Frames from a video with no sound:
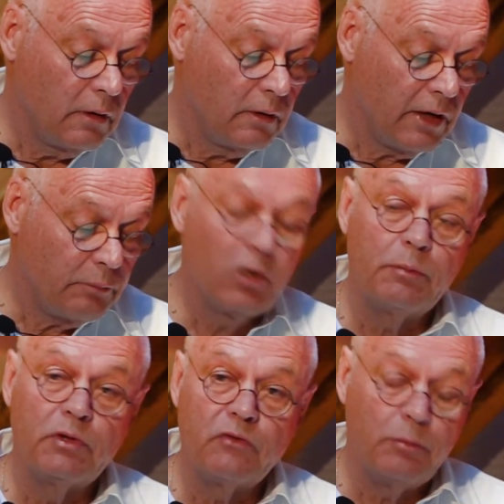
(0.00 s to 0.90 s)
That
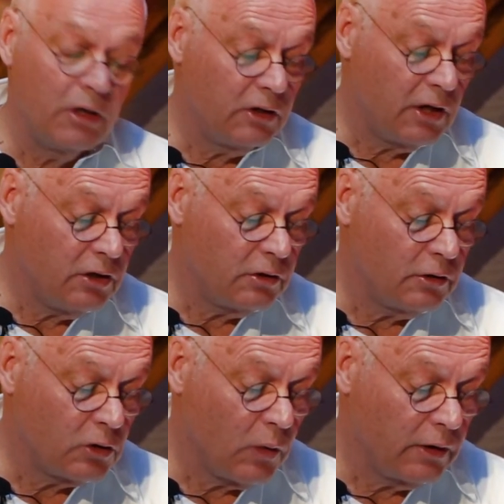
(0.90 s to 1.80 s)
purpose for meditation
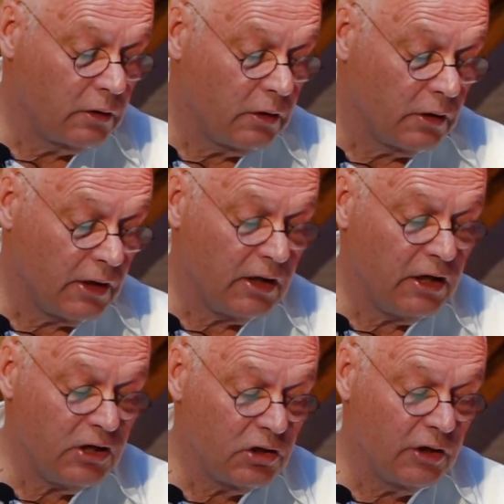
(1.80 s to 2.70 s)
is quite good. And
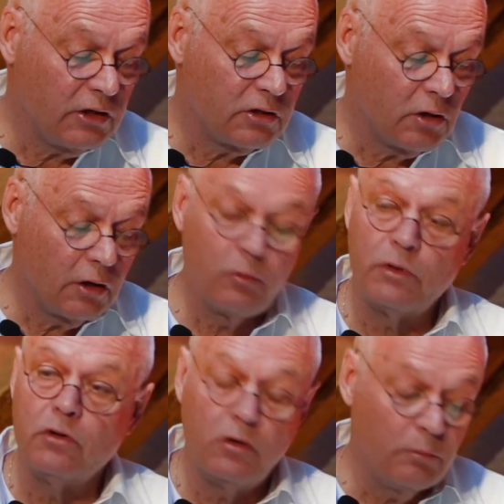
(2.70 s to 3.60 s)
initially it started
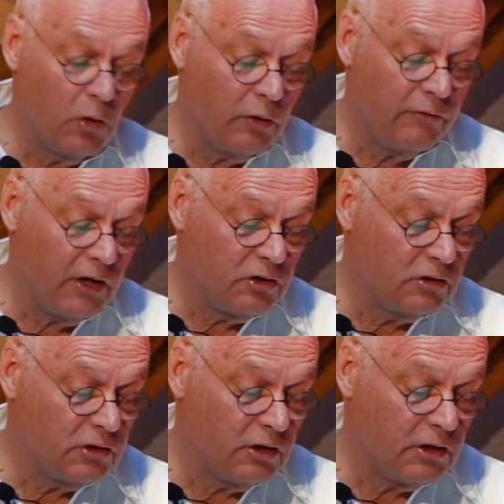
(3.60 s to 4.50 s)
with good
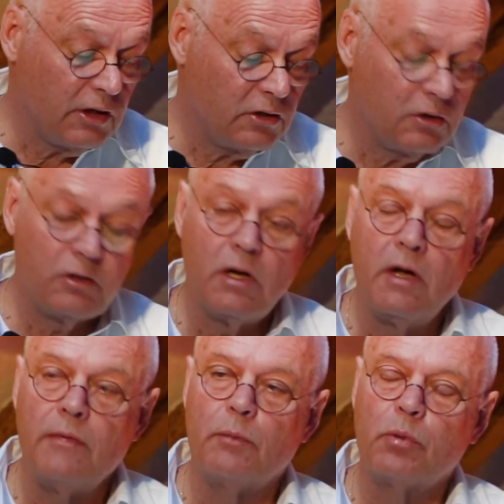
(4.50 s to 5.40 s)
motivations and intentions.
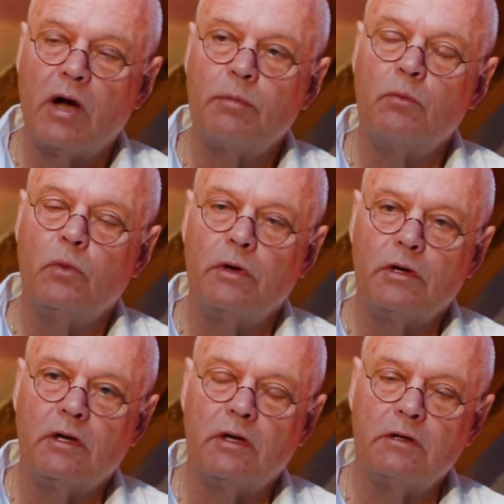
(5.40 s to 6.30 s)
The problem with
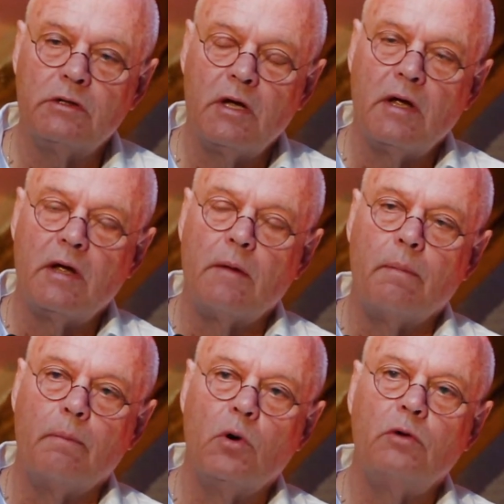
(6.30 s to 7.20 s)
it is
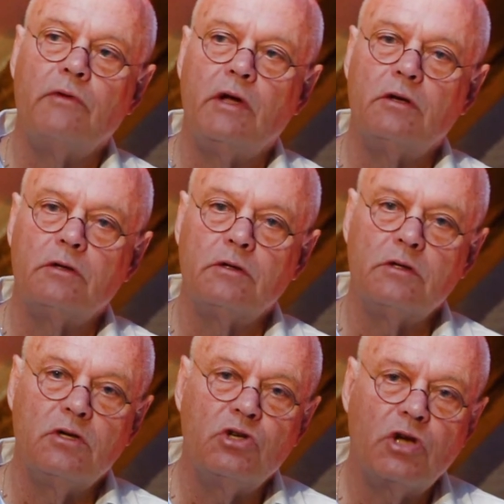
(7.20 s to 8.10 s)

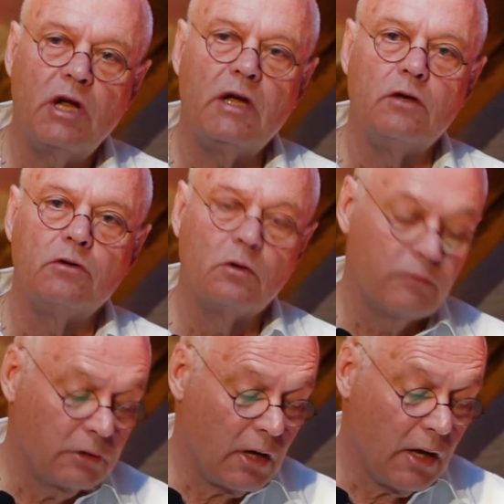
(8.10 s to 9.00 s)
motivations change
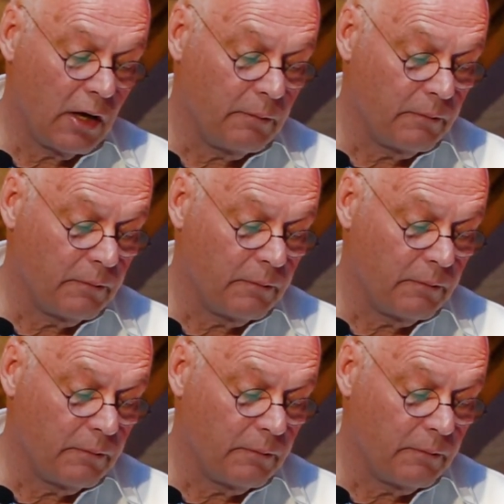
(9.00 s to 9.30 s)
over time.